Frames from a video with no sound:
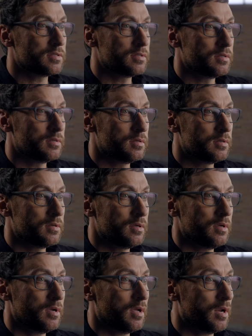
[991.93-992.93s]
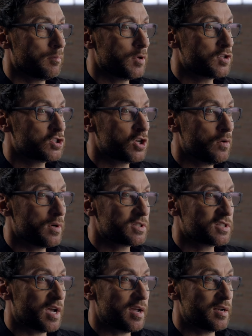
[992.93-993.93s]
And I'd be so
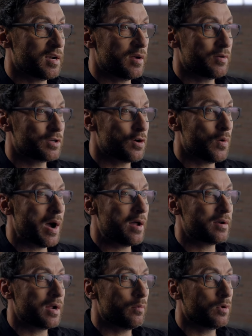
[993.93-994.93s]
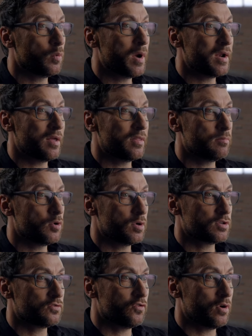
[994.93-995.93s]
excited, I would go out and I would wait on the
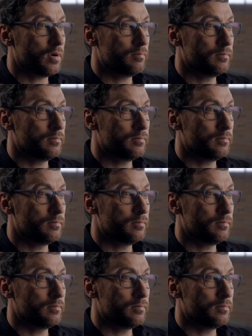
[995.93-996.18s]
porch for